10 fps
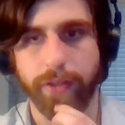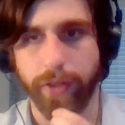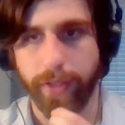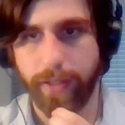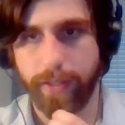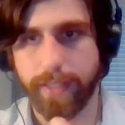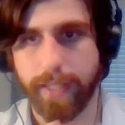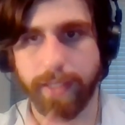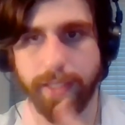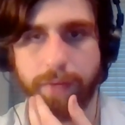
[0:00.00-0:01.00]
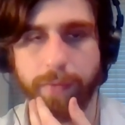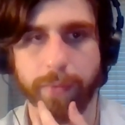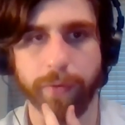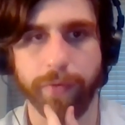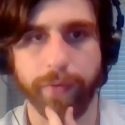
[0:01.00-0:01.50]
good, because that's kind of at the
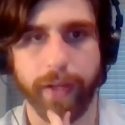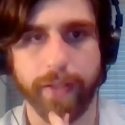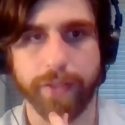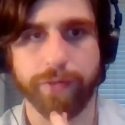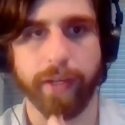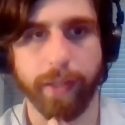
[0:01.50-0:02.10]
root of a lot of this, right?